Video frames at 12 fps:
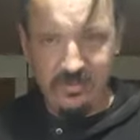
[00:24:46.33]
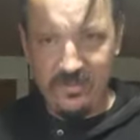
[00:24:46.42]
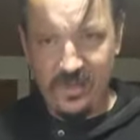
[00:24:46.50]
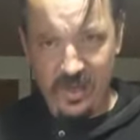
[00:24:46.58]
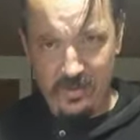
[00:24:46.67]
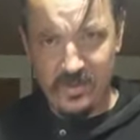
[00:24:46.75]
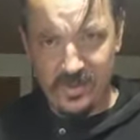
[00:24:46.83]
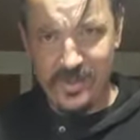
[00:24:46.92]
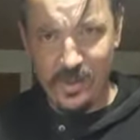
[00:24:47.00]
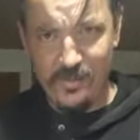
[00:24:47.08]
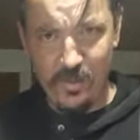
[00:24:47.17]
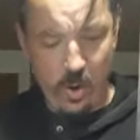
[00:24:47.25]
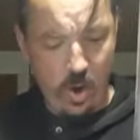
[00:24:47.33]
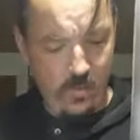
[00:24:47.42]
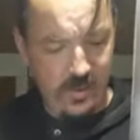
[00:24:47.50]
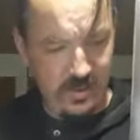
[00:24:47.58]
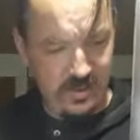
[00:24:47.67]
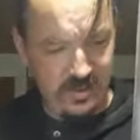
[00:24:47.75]
keeps the silver
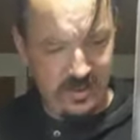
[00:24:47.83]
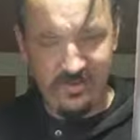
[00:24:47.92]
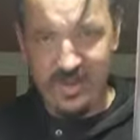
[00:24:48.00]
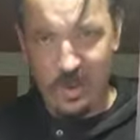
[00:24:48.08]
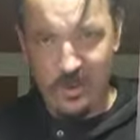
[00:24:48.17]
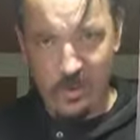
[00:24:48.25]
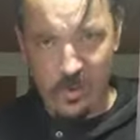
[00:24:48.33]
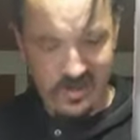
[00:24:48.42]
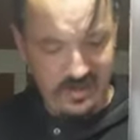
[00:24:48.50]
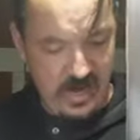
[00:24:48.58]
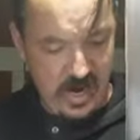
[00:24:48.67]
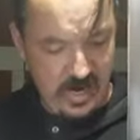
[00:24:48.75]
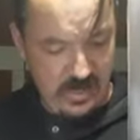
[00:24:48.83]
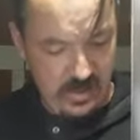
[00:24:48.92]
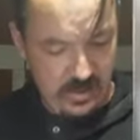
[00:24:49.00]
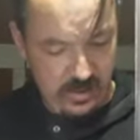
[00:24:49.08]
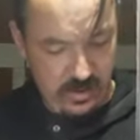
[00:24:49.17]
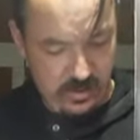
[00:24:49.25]
popping instead of going quite dark.
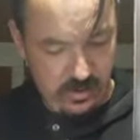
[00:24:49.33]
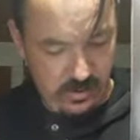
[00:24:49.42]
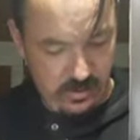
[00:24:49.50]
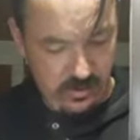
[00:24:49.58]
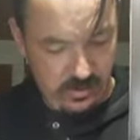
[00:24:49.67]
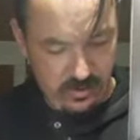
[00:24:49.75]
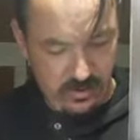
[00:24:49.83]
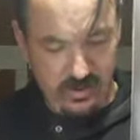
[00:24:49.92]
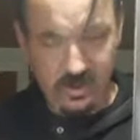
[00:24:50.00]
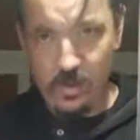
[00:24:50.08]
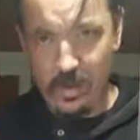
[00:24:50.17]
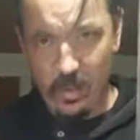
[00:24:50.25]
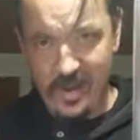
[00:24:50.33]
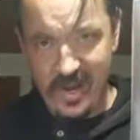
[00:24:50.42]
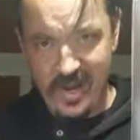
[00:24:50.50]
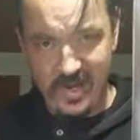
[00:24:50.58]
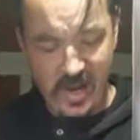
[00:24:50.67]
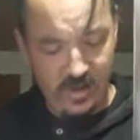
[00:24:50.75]
It's quick wee
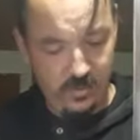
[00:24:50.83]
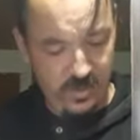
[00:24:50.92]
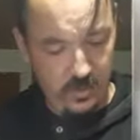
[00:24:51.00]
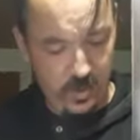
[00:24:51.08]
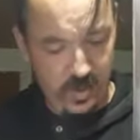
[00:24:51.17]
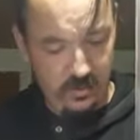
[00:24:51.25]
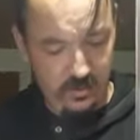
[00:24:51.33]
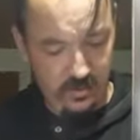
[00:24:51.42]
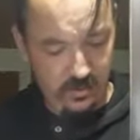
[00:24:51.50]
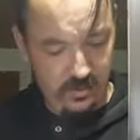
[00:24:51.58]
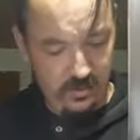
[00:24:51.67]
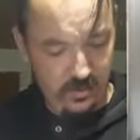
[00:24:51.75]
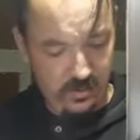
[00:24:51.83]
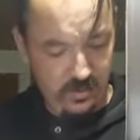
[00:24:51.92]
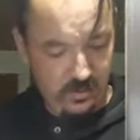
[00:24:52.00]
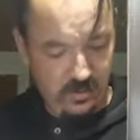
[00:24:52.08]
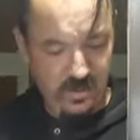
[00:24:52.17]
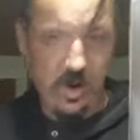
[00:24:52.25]
heat gun in between.
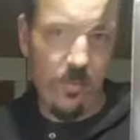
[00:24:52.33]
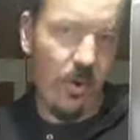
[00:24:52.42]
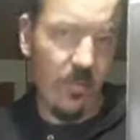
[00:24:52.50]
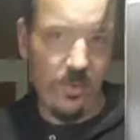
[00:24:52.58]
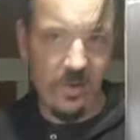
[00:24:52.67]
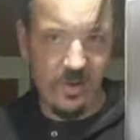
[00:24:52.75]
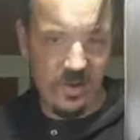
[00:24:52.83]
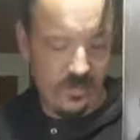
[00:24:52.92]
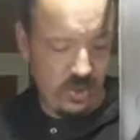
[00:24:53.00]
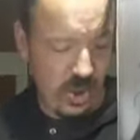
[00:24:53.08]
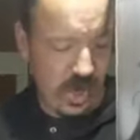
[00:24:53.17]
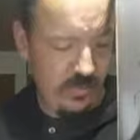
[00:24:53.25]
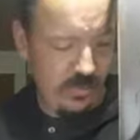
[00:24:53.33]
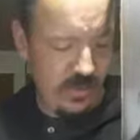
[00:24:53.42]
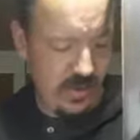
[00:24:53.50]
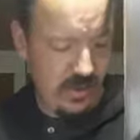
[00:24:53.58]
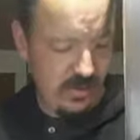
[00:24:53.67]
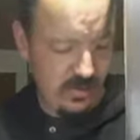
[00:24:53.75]
There's no point putting it in the chamber there.